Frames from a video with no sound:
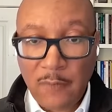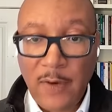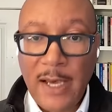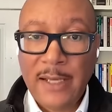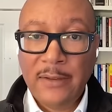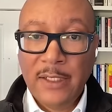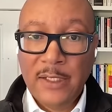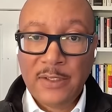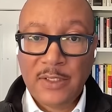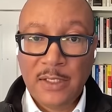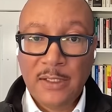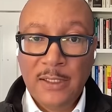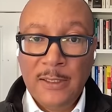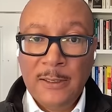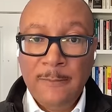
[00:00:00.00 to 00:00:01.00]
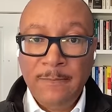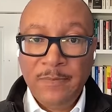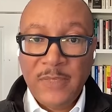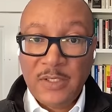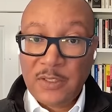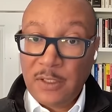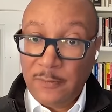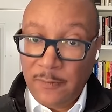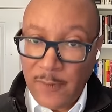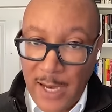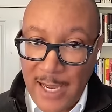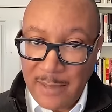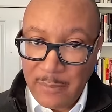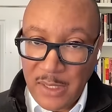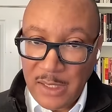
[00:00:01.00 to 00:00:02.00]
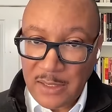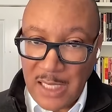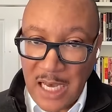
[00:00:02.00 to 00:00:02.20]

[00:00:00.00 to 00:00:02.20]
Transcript: right? There's a there's confinement,